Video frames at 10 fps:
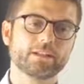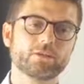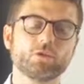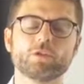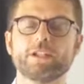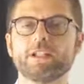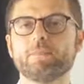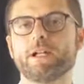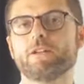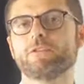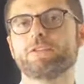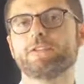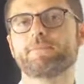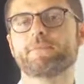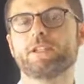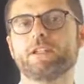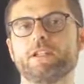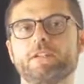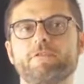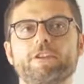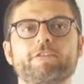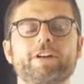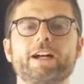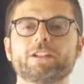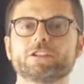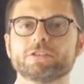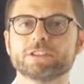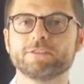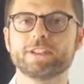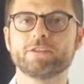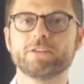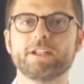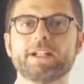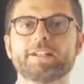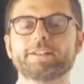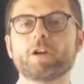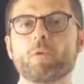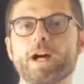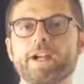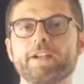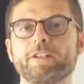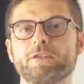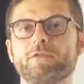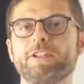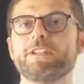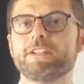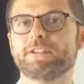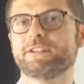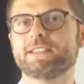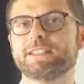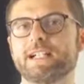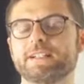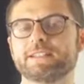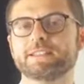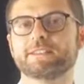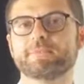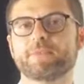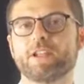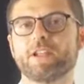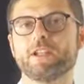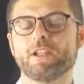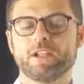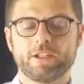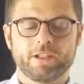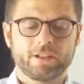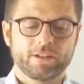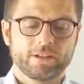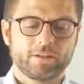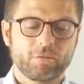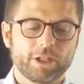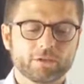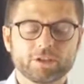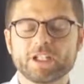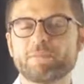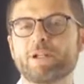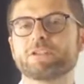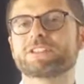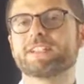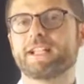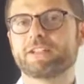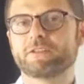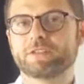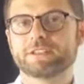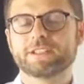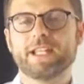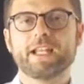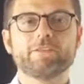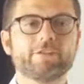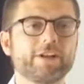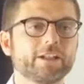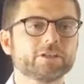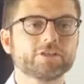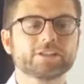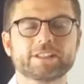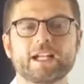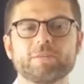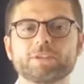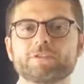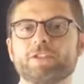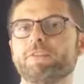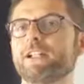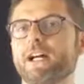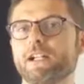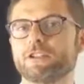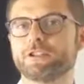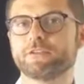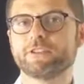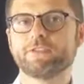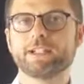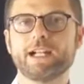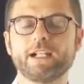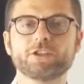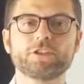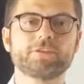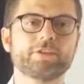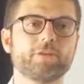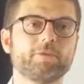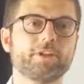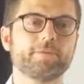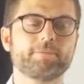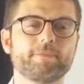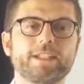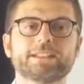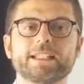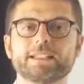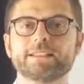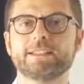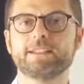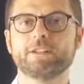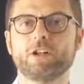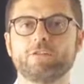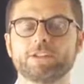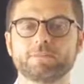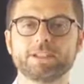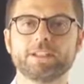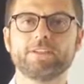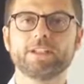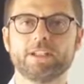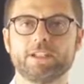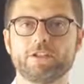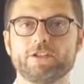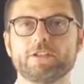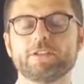talking about the functions that today are required to the interior designers. We are talking about sectors, and the functions comes from the culture, from the necessity of a specific age.